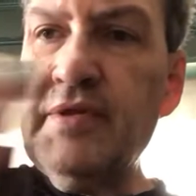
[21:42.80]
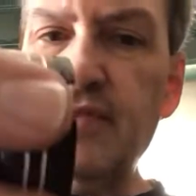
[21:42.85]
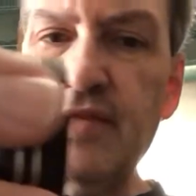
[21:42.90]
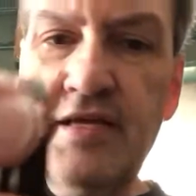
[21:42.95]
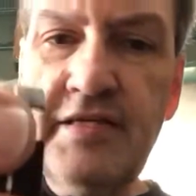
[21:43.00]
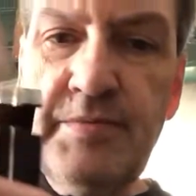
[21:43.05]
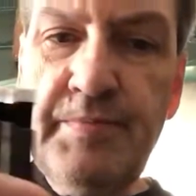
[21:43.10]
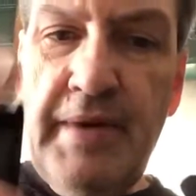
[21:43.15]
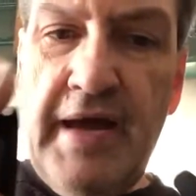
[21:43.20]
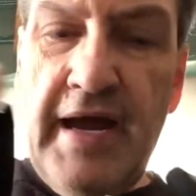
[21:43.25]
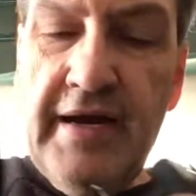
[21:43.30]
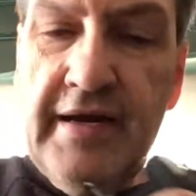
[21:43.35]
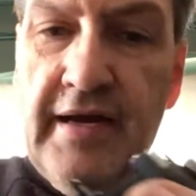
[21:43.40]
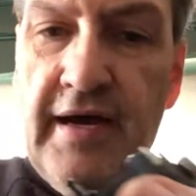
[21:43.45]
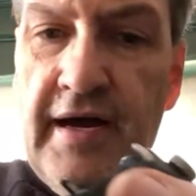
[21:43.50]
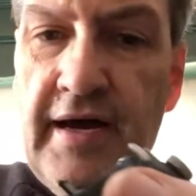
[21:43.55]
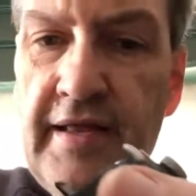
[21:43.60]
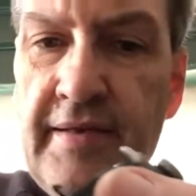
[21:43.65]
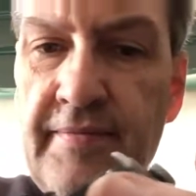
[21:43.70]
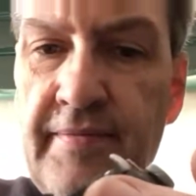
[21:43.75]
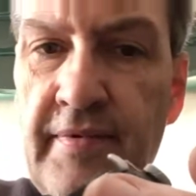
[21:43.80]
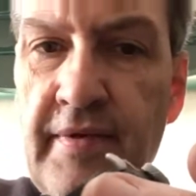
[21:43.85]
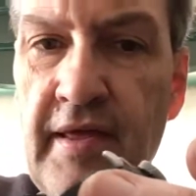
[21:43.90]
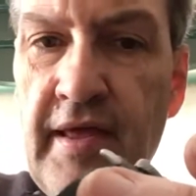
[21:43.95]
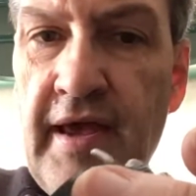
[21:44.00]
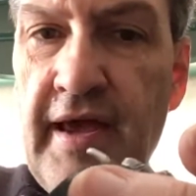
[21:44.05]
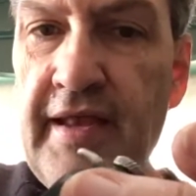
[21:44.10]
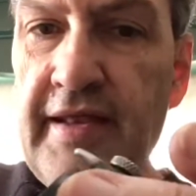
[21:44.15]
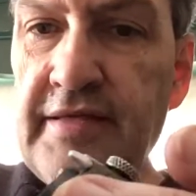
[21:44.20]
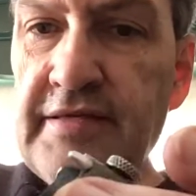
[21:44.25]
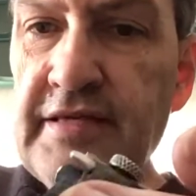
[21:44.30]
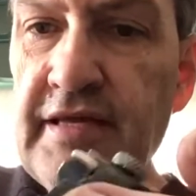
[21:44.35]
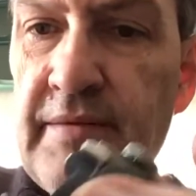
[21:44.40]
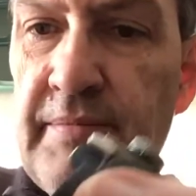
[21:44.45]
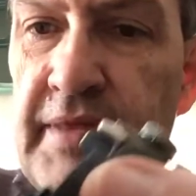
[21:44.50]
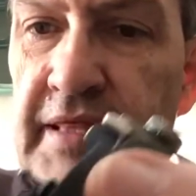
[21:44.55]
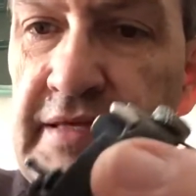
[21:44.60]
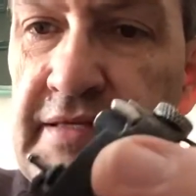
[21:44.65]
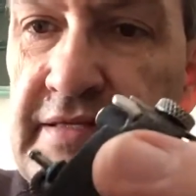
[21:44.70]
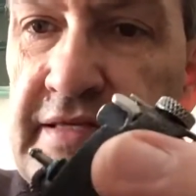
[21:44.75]
this back on, and it's going to
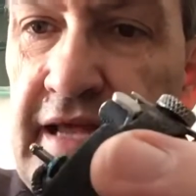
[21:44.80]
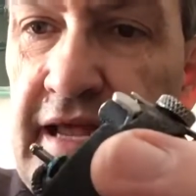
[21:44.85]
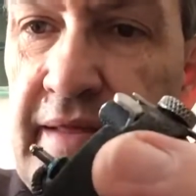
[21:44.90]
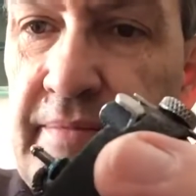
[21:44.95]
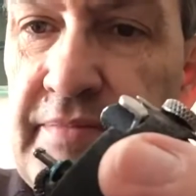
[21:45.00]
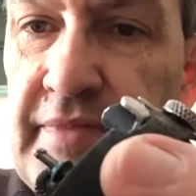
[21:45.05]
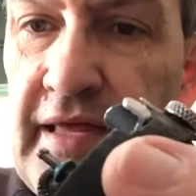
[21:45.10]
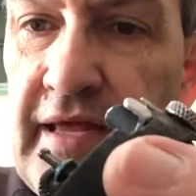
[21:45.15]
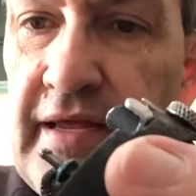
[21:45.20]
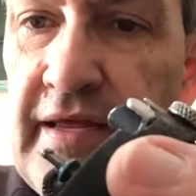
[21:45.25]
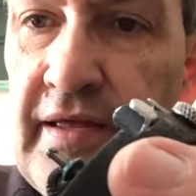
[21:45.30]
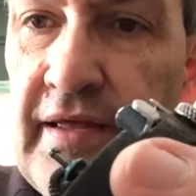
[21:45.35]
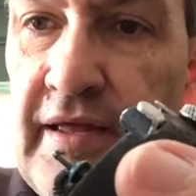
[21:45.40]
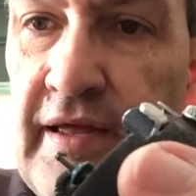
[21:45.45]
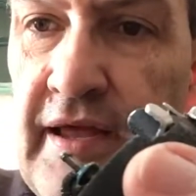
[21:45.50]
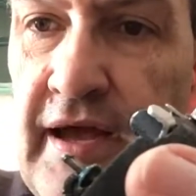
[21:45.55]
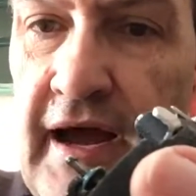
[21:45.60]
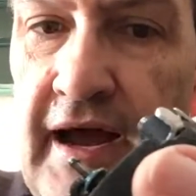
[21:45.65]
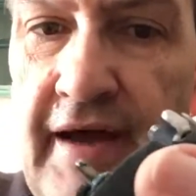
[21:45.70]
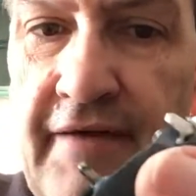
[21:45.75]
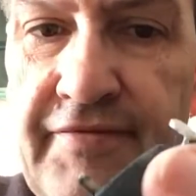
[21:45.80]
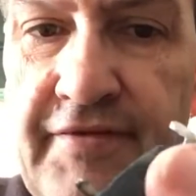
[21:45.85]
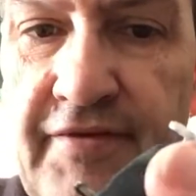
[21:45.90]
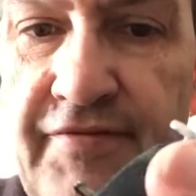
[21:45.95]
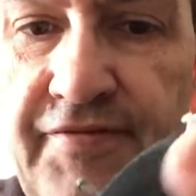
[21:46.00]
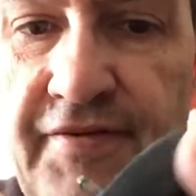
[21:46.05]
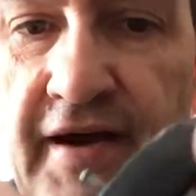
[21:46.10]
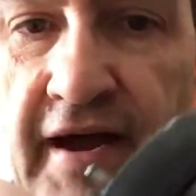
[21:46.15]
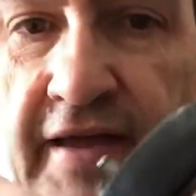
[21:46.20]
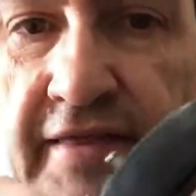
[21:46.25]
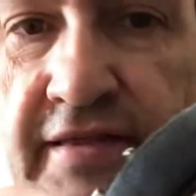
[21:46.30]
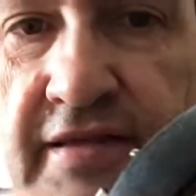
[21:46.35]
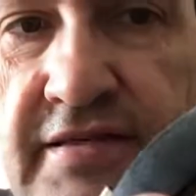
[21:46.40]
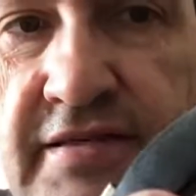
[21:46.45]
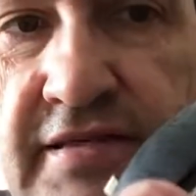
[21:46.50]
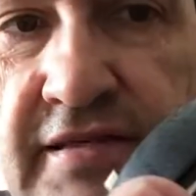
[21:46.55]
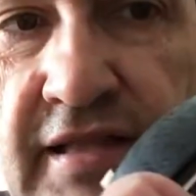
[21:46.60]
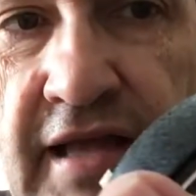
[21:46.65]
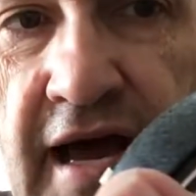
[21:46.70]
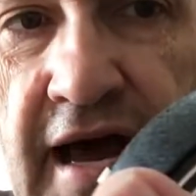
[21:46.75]
be the same thing. I have to find the
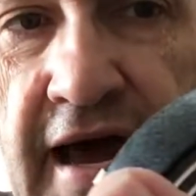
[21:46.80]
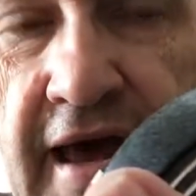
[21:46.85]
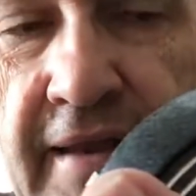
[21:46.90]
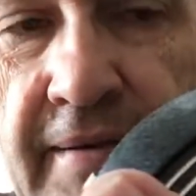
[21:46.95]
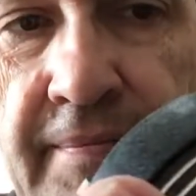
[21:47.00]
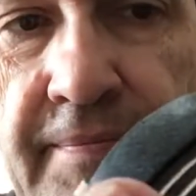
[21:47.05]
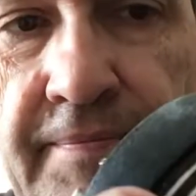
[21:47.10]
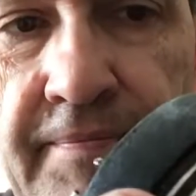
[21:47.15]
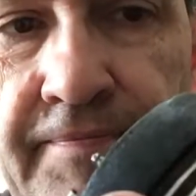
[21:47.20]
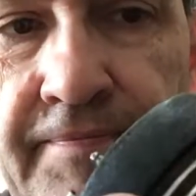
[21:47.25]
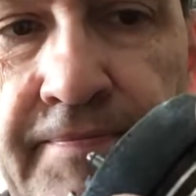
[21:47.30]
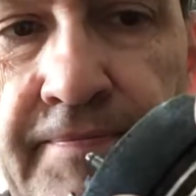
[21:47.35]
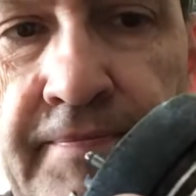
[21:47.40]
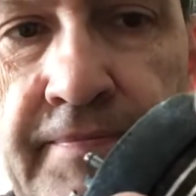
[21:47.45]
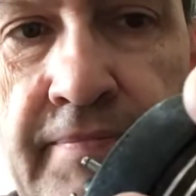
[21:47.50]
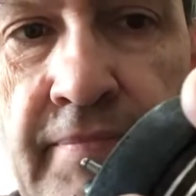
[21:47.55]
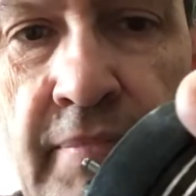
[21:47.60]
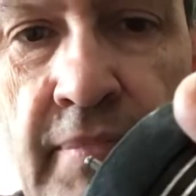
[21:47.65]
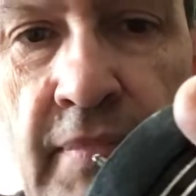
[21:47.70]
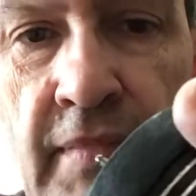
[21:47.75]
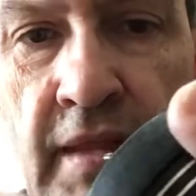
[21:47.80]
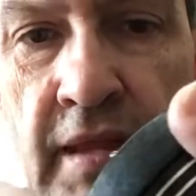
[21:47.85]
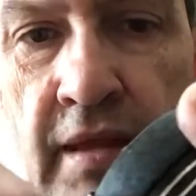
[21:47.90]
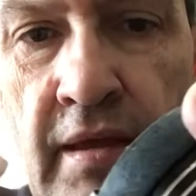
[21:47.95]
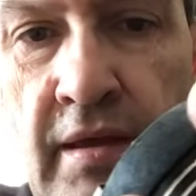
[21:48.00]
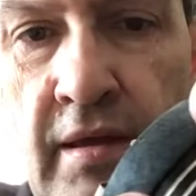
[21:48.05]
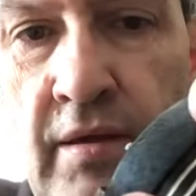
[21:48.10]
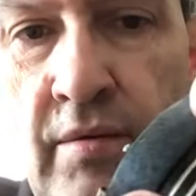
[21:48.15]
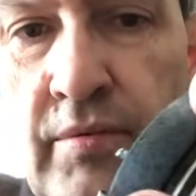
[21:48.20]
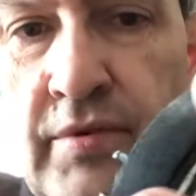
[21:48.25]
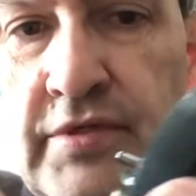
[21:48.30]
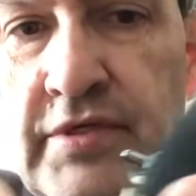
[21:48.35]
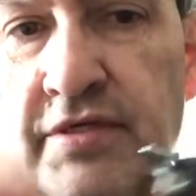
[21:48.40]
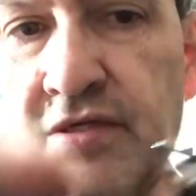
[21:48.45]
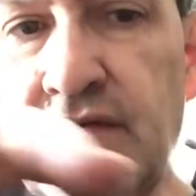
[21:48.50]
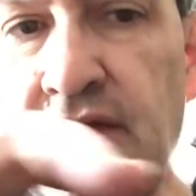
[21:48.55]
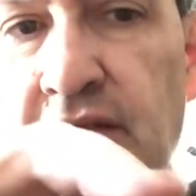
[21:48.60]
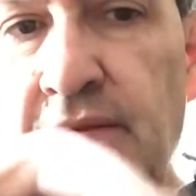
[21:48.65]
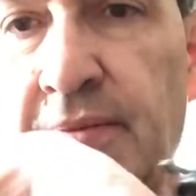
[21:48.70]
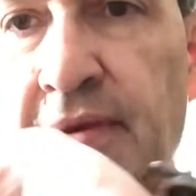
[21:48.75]
slot, which is
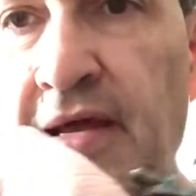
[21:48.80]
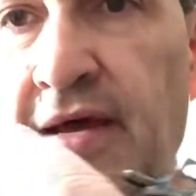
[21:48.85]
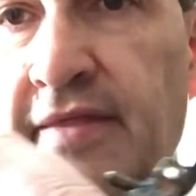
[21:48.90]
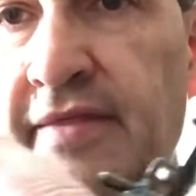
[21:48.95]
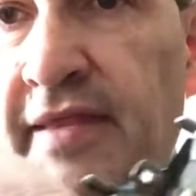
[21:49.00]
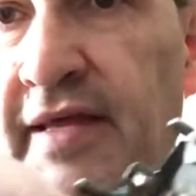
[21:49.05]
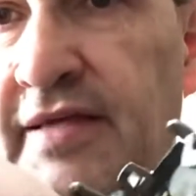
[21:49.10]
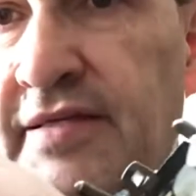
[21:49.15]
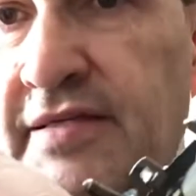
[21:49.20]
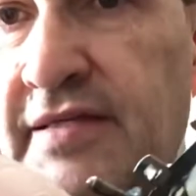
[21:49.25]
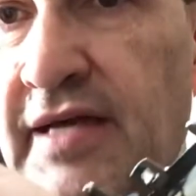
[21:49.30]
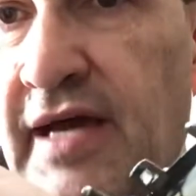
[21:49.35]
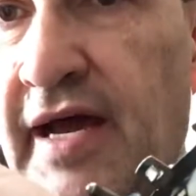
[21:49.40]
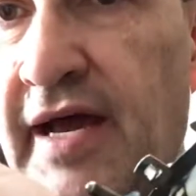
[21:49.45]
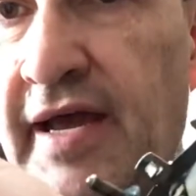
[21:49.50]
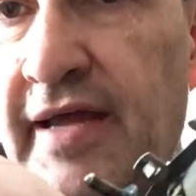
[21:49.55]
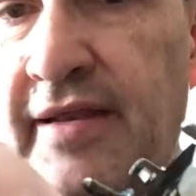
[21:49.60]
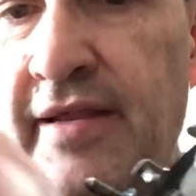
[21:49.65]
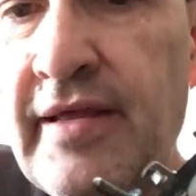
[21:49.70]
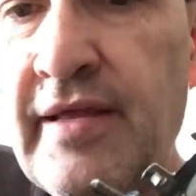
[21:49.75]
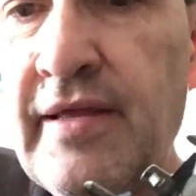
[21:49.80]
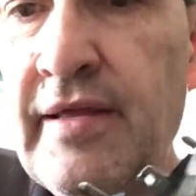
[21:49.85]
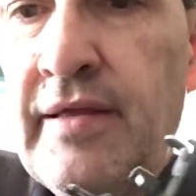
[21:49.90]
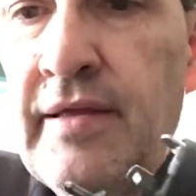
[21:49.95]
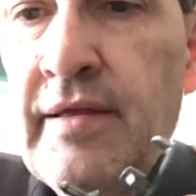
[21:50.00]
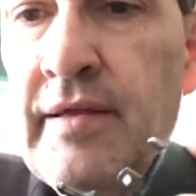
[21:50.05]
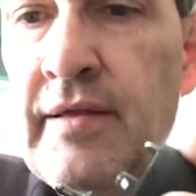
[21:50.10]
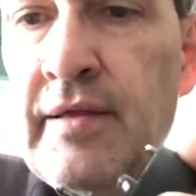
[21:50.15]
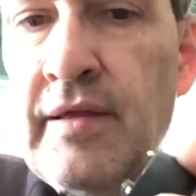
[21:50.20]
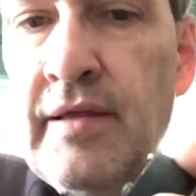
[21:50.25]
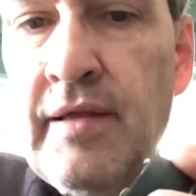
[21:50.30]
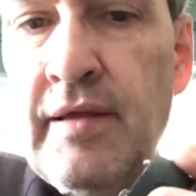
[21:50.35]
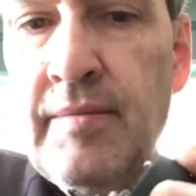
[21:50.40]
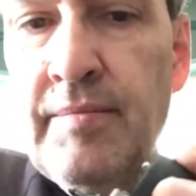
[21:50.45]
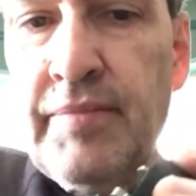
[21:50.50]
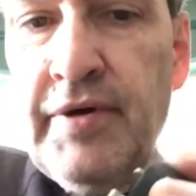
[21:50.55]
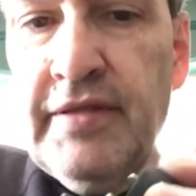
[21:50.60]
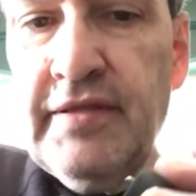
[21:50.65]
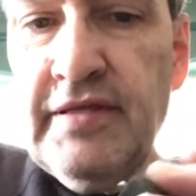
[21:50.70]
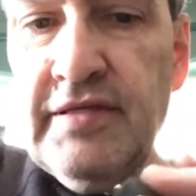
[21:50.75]
going to be on this side.
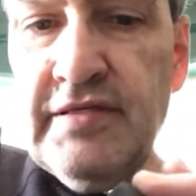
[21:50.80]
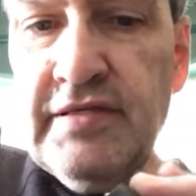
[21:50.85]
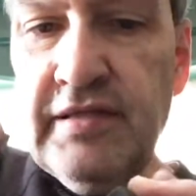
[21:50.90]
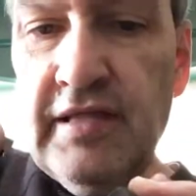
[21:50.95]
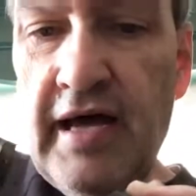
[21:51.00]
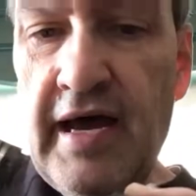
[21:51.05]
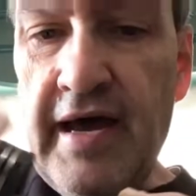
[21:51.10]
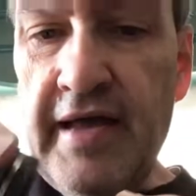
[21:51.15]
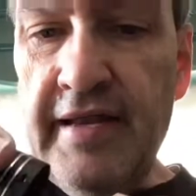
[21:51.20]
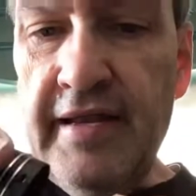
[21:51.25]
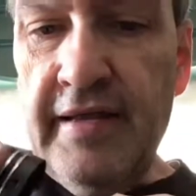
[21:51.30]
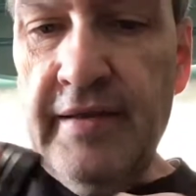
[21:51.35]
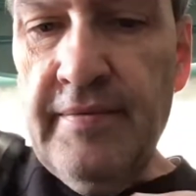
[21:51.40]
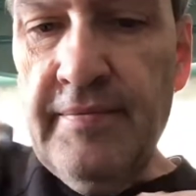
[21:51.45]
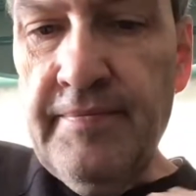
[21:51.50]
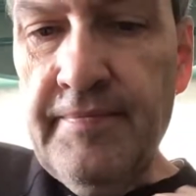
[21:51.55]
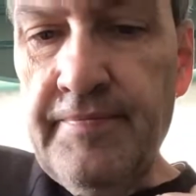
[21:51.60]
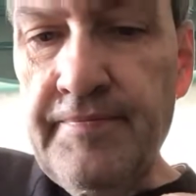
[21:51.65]
Put the slot in.